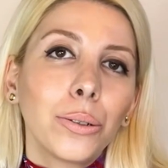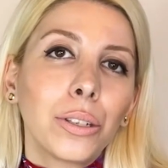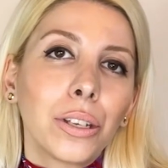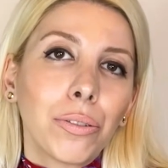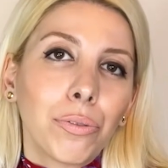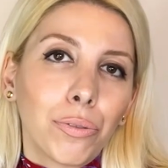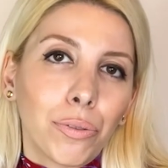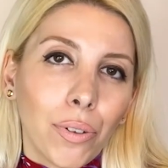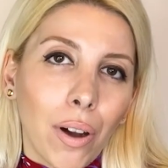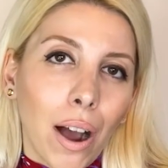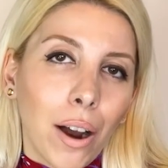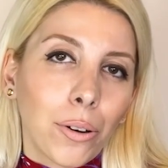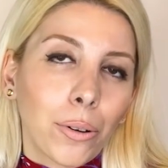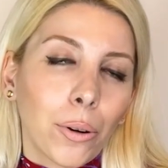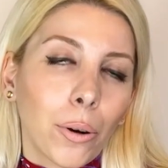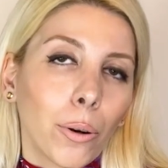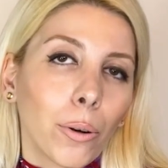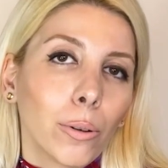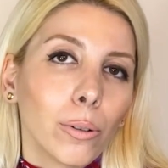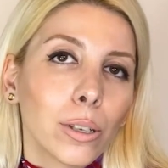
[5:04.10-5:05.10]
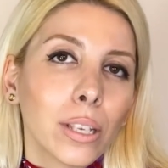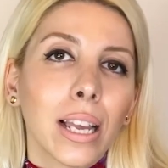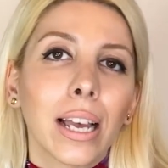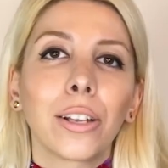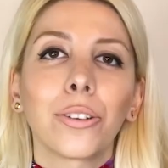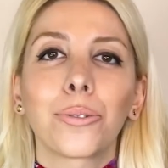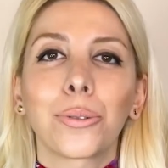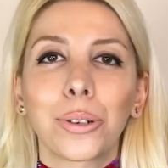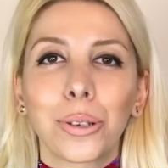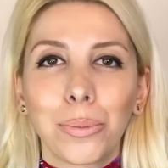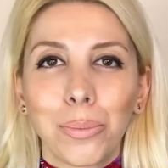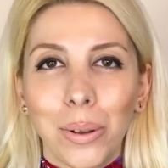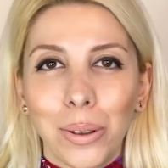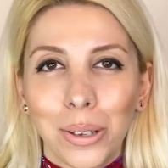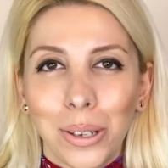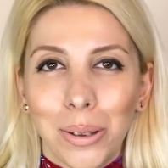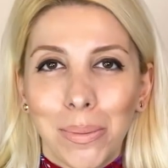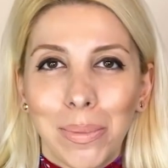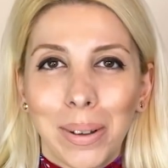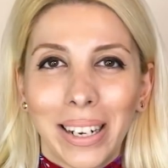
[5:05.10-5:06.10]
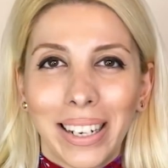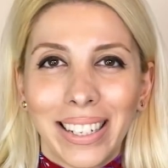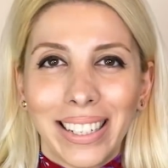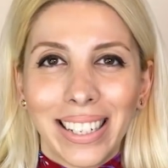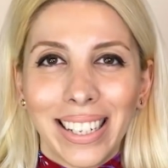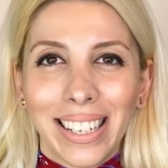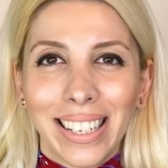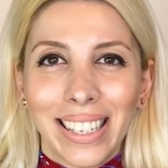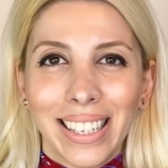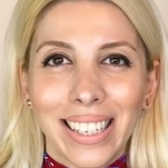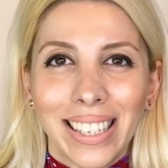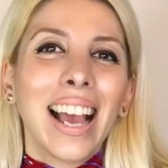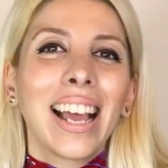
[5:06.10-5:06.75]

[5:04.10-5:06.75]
define roles and responsibilities.